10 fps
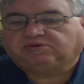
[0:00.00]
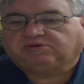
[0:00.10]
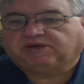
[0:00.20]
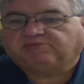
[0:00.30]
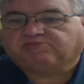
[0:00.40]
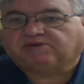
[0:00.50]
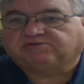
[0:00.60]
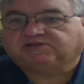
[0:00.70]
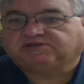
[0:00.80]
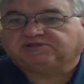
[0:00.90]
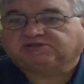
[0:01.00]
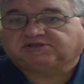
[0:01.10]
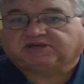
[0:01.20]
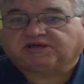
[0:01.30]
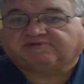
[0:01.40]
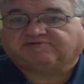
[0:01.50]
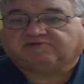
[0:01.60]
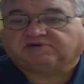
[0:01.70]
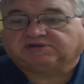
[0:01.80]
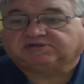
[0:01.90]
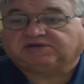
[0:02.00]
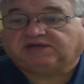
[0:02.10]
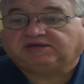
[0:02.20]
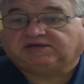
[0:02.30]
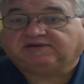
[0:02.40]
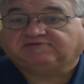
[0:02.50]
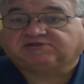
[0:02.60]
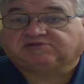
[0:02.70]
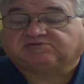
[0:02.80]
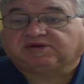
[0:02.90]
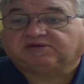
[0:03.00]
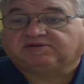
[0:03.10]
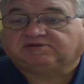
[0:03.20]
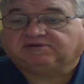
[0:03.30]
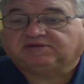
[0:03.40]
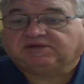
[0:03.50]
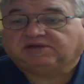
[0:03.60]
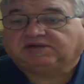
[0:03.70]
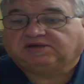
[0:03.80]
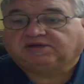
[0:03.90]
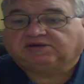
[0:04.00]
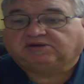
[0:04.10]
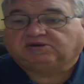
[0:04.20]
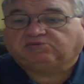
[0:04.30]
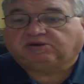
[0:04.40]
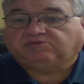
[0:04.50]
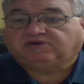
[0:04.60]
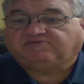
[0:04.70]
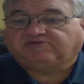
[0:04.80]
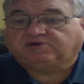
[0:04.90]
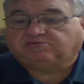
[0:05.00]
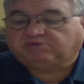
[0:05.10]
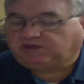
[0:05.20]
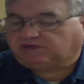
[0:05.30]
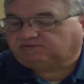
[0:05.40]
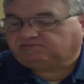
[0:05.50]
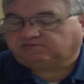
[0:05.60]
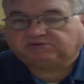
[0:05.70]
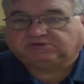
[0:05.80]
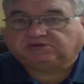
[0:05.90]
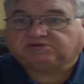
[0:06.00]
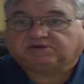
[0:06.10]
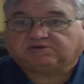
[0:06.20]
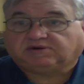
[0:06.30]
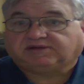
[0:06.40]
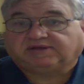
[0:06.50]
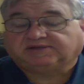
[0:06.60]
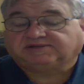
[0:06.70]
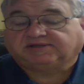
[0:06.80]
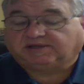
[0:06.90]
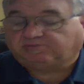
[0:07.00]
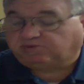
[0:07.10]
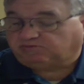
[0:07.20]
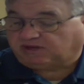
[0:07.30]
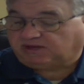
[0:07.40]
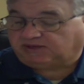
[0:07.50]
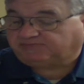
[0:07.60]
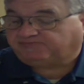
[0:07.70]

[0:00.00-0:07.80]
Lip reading: He promises to care for us and to give us strength when we feel weak. Those are great things to keep in mind.